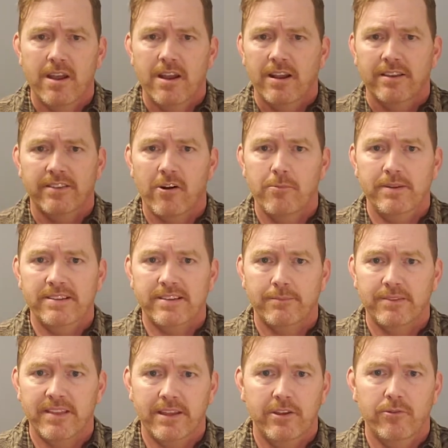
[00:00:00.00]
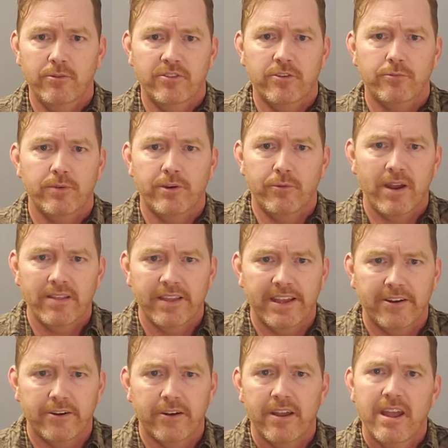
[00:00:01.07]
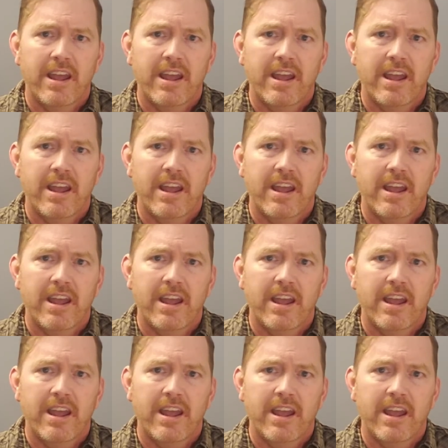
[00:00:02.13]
because that would be something that you would just regret later.